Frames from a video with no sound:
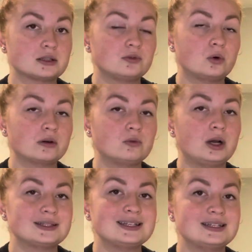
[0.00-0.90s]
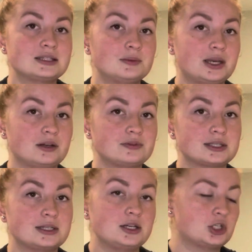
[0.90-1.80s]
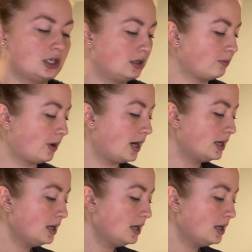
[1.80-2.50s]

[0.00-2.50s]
The Four of Wands is the manifestation, right?